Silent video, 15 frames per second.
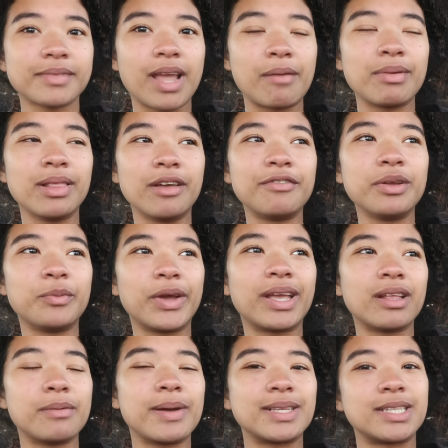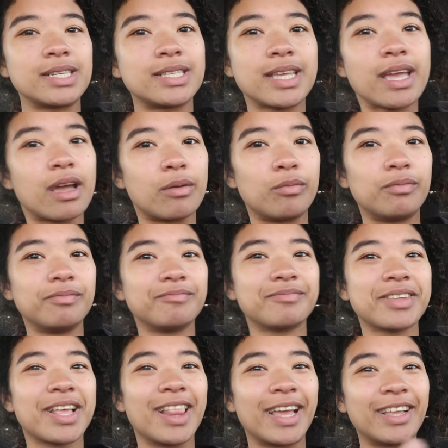I've been loving waking up at 6 a.m.
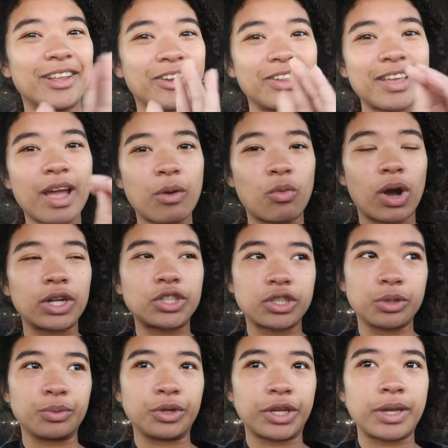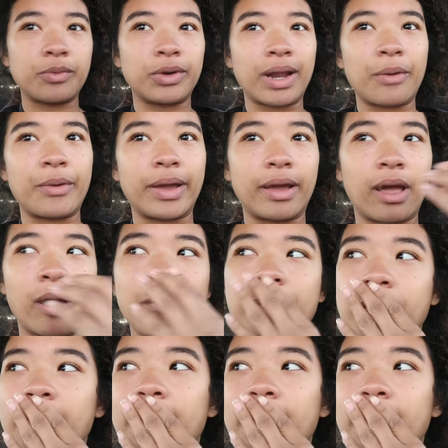Like literally, I watch The Rookie when I wake up,